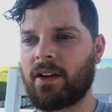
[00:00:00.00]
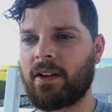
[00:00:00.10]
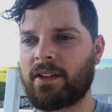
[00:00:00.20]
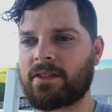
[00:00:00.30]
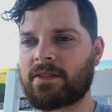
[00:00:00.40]

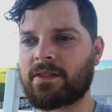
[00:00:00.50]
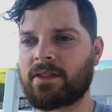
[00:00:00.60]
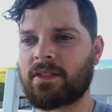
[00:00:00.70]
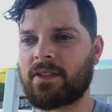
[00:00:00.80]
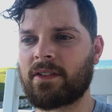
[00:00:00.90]

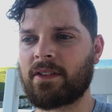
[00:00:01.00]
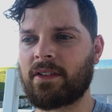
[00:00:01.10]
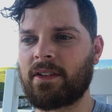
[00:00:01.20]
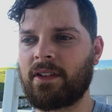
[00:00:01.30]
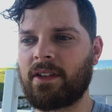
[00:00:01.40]
it's
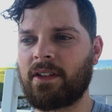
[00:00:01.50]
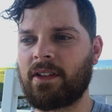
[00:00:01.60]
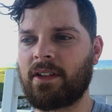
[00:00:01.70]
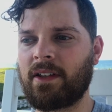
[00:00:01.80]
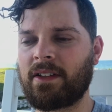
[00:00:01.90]

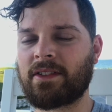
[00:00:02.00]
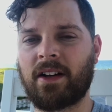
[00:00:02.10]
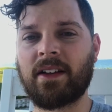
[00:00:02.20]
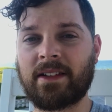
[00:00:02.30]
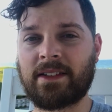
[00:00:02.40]

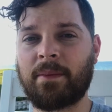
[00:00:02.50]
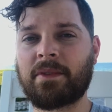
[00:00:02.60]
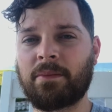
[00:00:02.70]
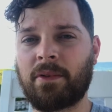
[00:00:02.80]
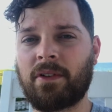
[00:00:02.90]

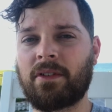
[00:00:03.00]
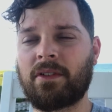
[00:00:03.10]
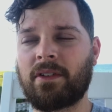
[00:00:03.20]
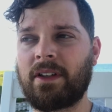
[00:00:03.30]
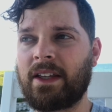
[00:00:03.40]
unacceptable.
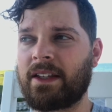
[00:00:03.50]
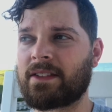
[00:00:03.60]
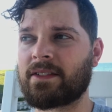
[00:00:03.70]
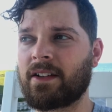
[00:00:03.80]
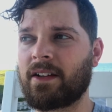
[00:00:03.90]

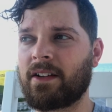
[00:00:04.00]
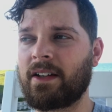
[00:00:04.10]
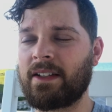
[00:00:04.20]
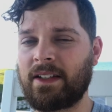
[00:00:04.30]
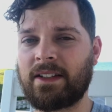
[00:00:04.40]

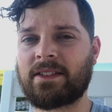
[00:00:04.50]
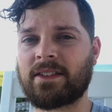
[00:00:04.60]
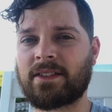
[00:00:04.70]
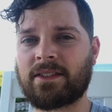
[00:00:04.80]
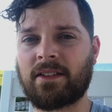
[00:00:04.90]
It needs to
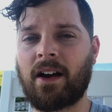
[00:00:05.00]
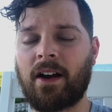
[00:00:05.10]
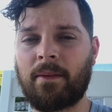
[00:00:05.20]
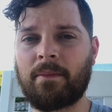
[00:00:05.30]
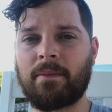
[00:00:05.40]

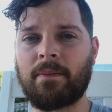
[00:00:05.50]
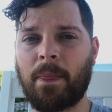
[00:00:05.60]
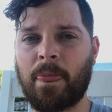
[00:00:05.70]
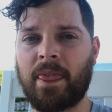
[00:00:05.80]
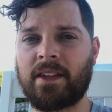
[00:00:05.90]
stop.
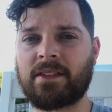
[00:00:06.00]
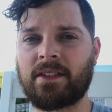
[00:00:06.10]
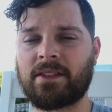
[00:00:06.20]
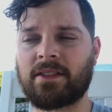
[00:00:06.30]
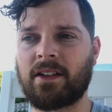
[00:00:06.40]
This
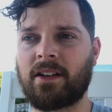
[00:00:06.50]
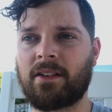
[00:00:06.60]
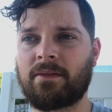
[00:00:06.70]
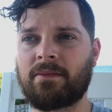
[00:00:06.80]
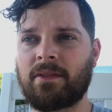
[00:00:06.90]
is
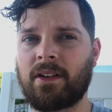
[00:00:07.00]
I'm